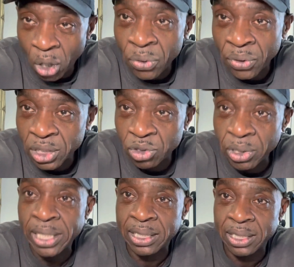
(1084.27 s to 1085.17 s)
on the
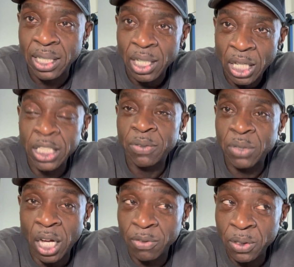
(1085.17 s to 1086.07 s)
streets and
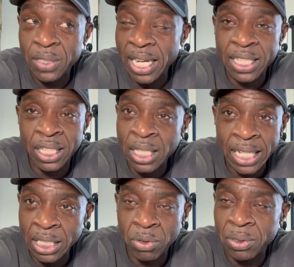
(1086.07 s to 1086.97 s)
after you've taken a
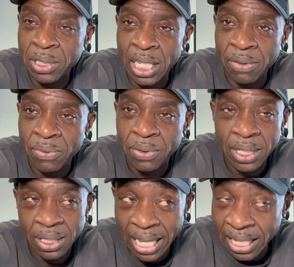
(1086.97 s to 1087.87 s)
9-year-old's life.
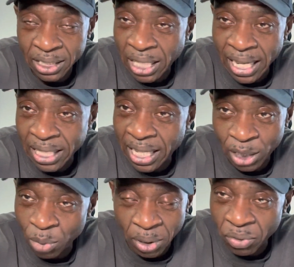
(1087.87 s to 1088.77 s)
That
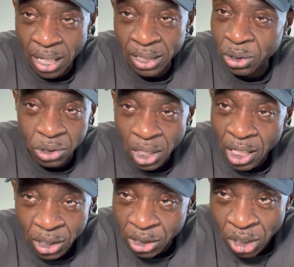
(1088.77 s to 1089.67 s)
cannot be right.
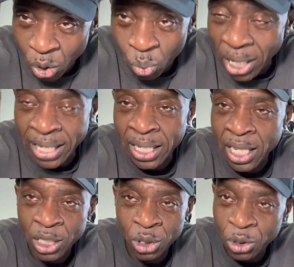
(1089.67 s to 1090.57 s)
There's no way
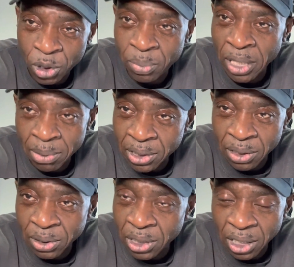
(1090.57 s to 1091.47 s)
that you should be able
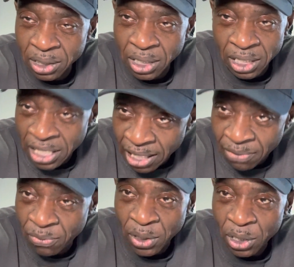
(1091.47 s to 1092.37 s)
to
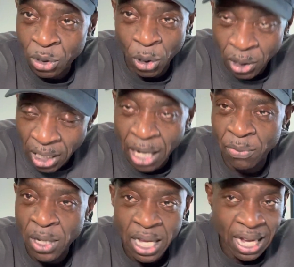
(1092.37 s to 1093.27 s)
live your
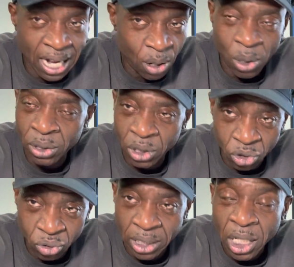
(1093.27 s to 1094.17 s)
life out on the
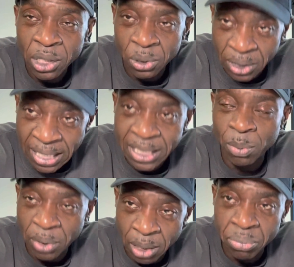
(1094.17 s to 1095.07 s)
streets. You need to
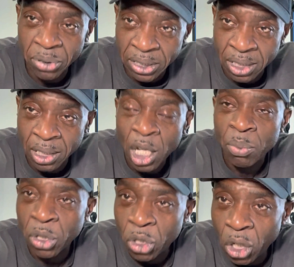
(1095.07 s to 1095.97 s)
be in prison,
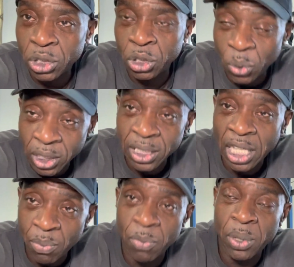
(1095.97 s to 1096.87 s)
because you are the
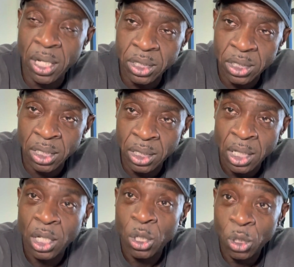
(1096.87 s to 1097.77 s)
type of person
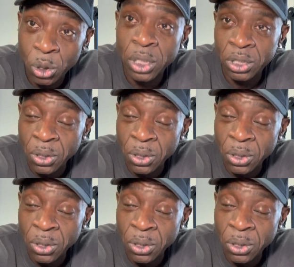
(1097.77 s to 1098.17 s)
who can